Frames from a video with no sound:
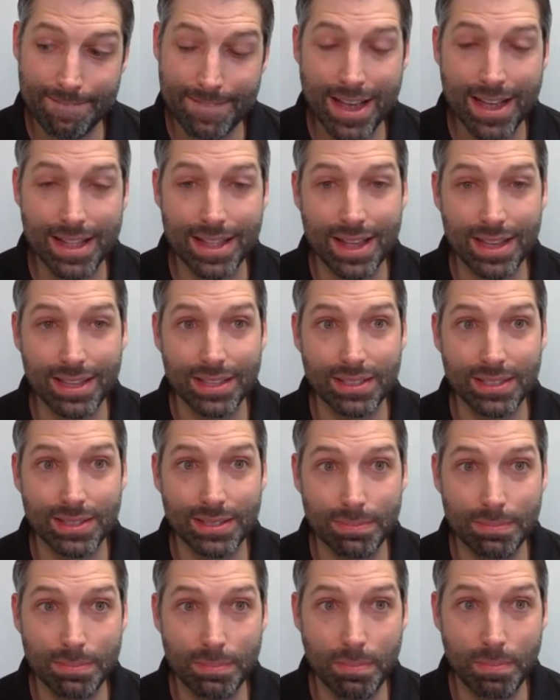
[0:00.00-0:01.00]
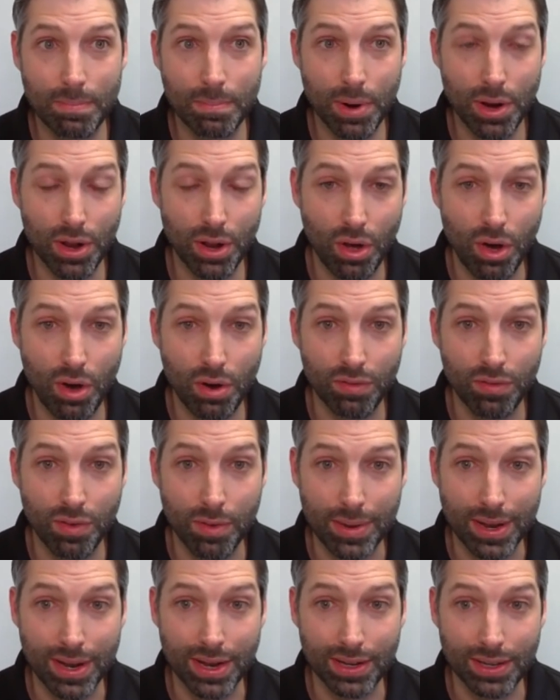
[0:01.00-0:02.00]
That's pretty long
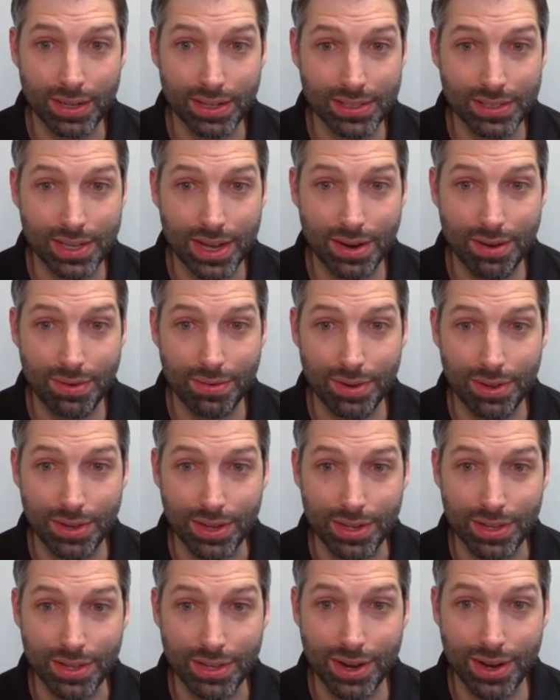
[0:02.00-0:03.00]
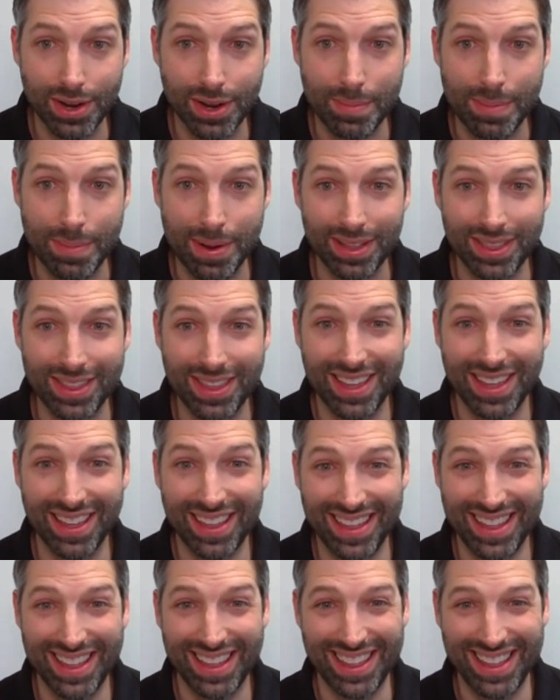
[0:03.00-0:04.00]
for me because I don't really talk about
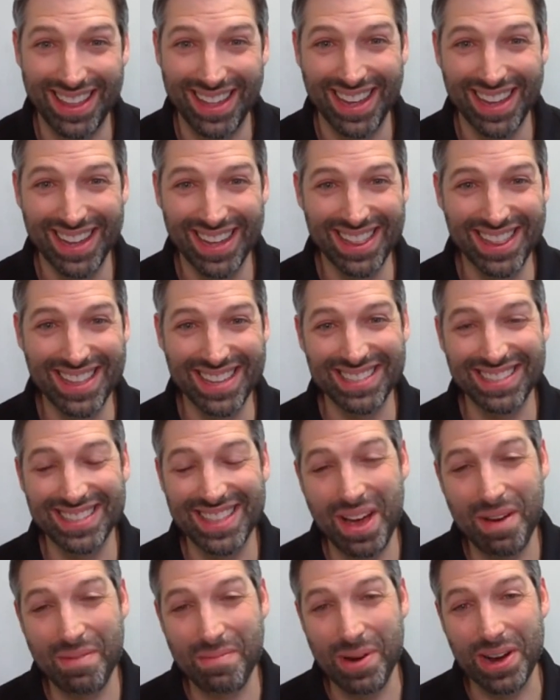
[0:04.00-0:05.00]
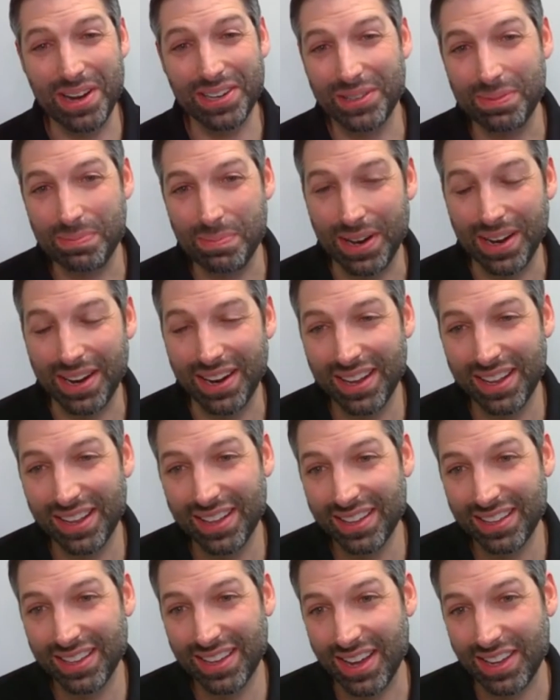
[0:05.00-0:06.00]
this that much. But
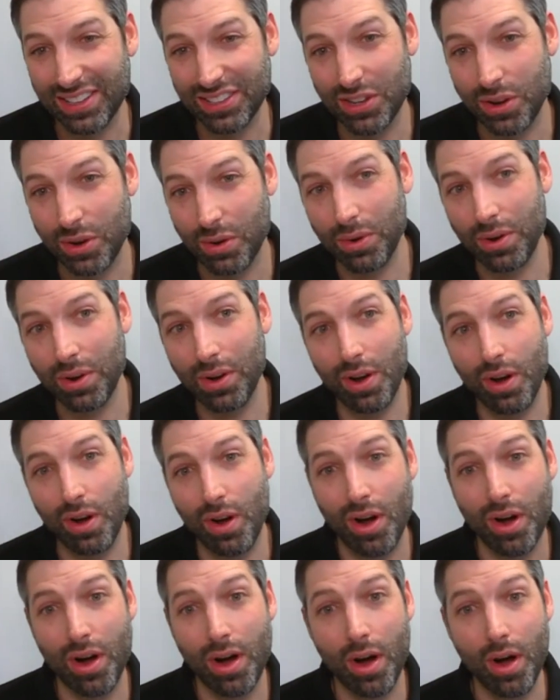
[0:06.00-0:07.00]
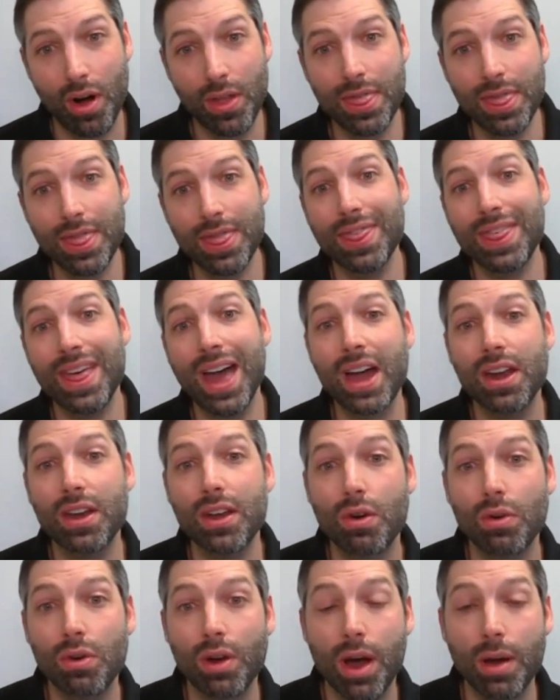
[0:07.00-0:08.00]
yeah, so on that
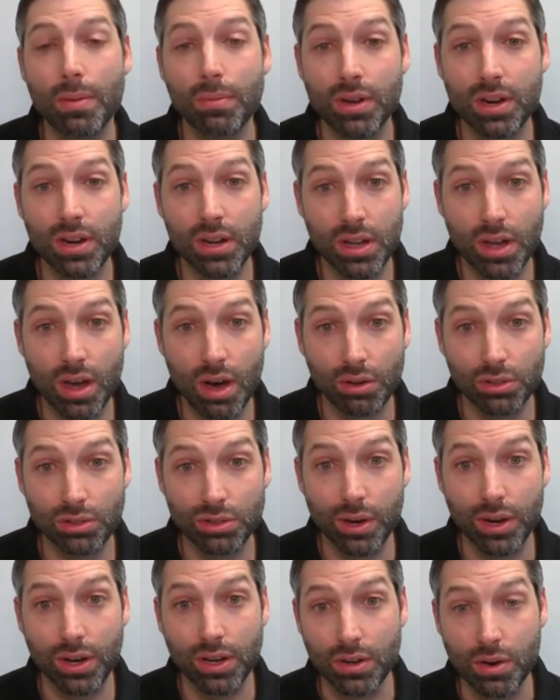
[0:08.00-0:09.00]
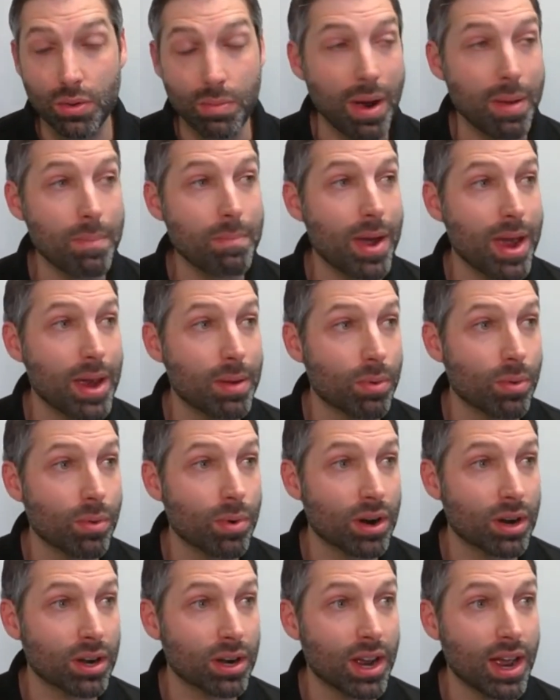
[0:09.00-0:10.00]
note, I'm going to go so I can do my
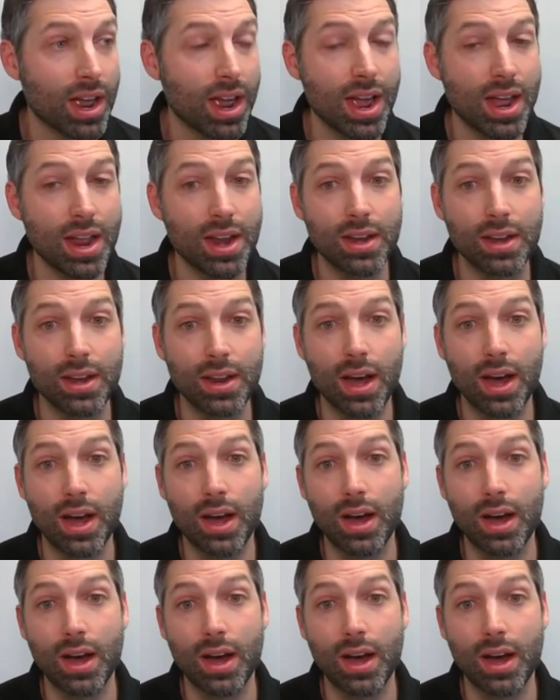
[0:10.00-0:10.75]
paperwork and